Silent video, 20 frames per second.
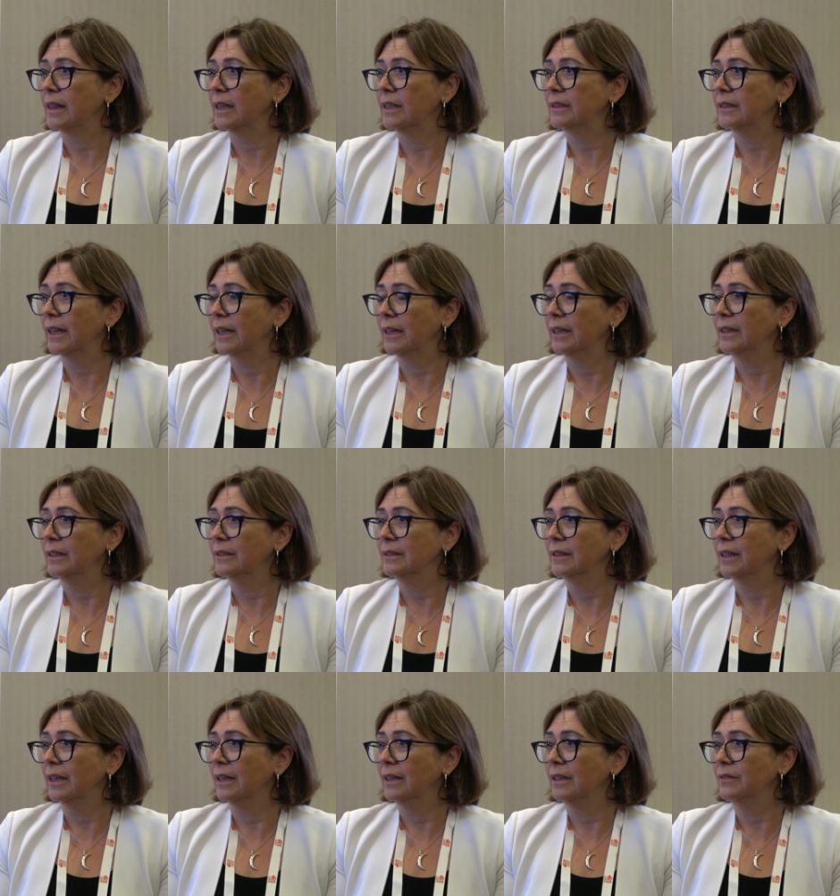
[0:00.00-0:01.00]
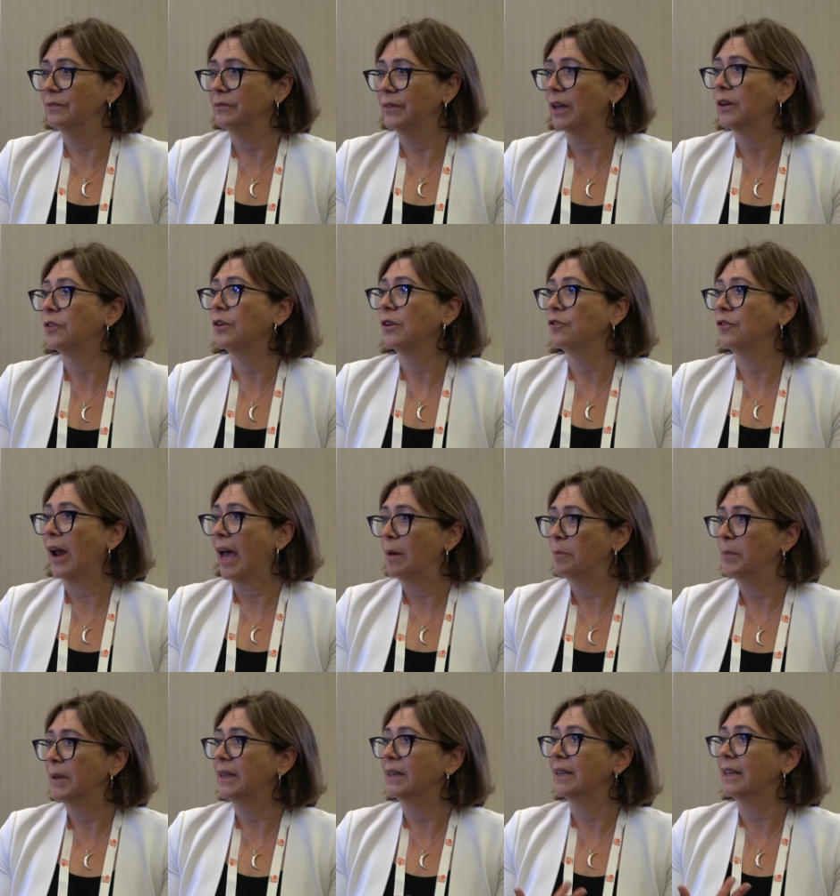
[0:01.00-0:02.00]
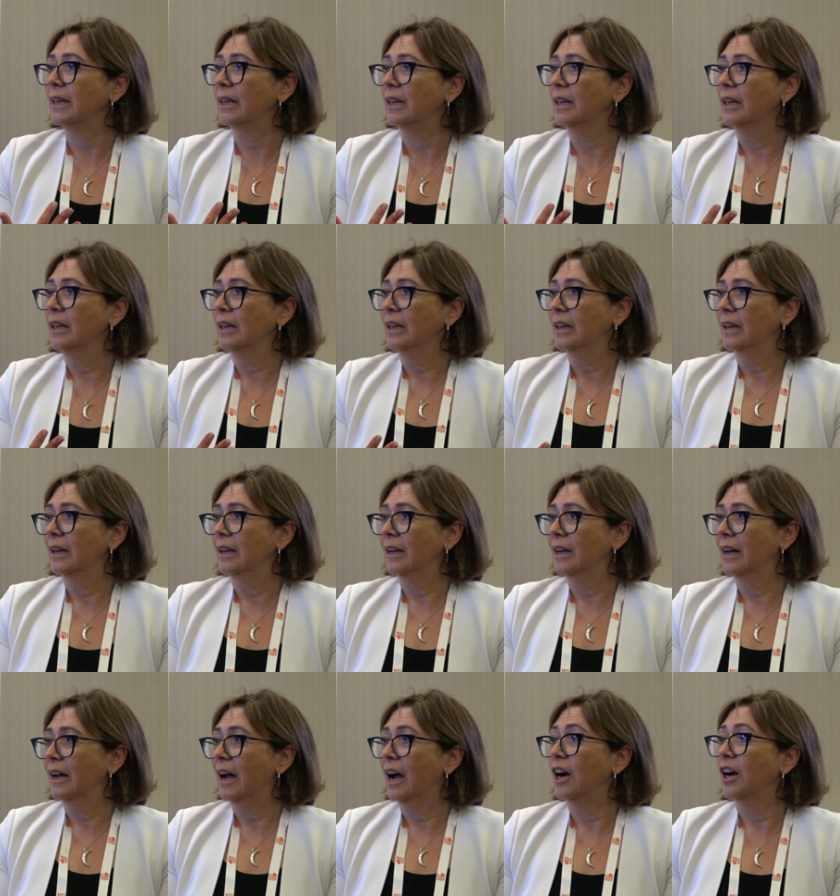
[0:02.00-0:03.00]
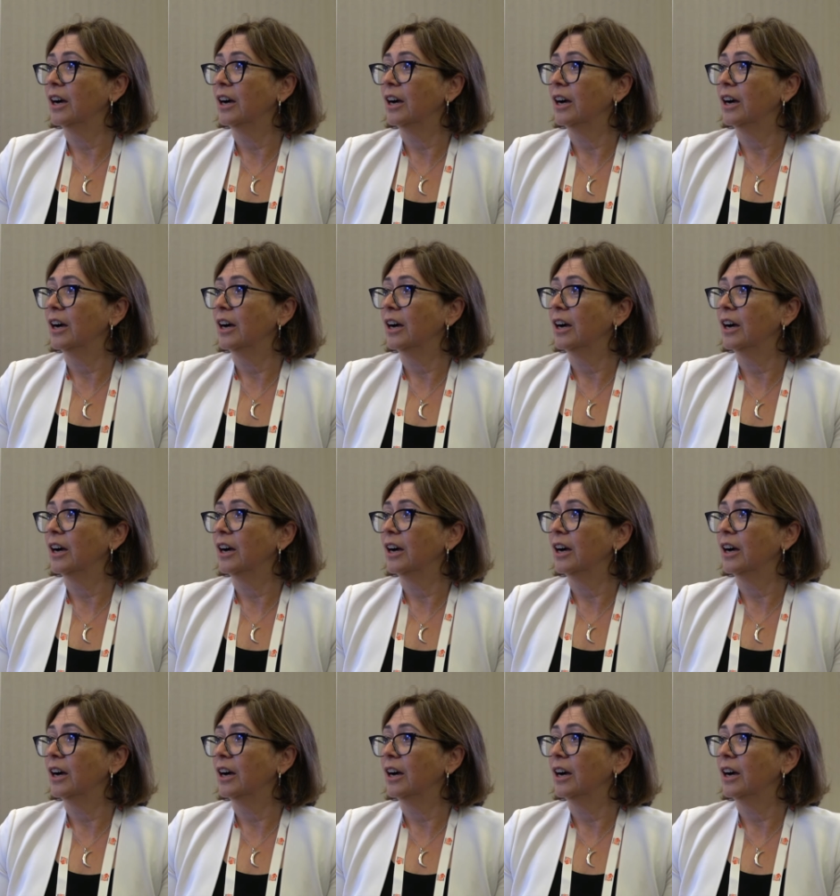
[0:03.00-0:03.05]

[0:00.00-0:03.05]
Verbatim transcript: I think they, they very rapidly uh,